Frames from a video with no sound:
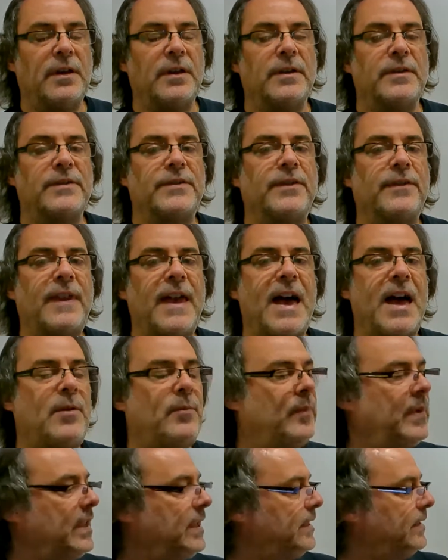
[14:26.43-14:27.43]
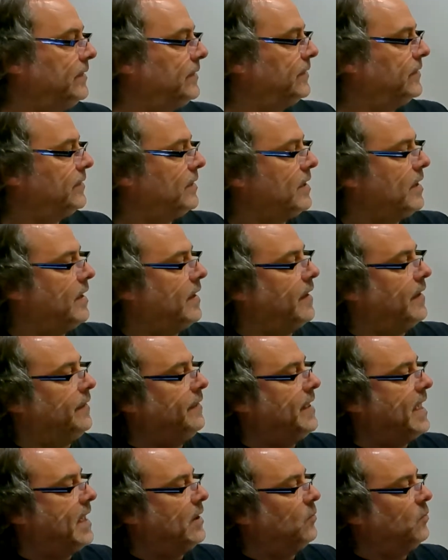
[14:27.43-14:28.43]
So that means
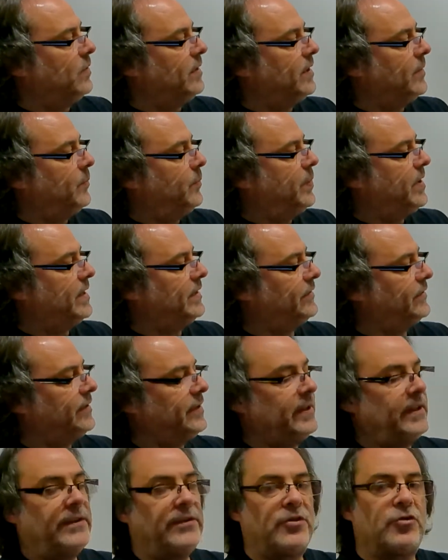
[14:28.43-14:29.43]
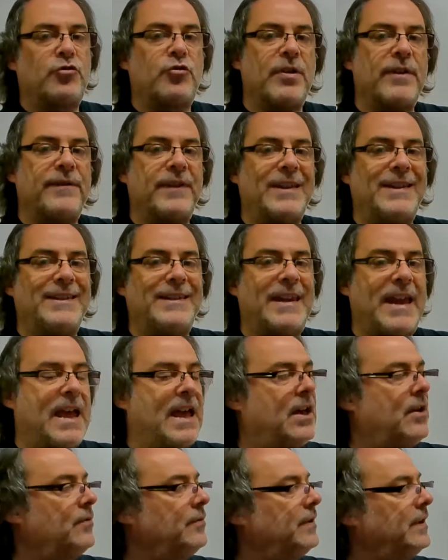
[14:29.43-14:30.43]
that when the piston is driven
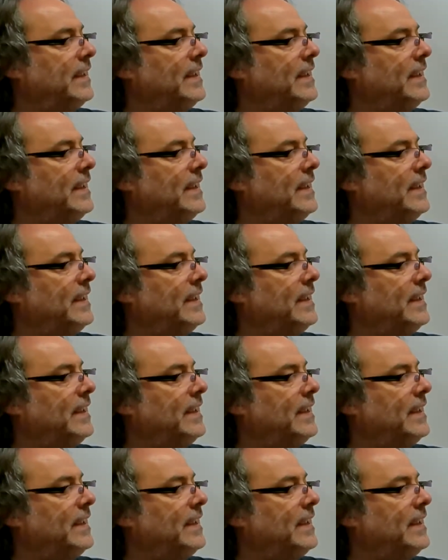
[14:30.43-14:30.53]
down,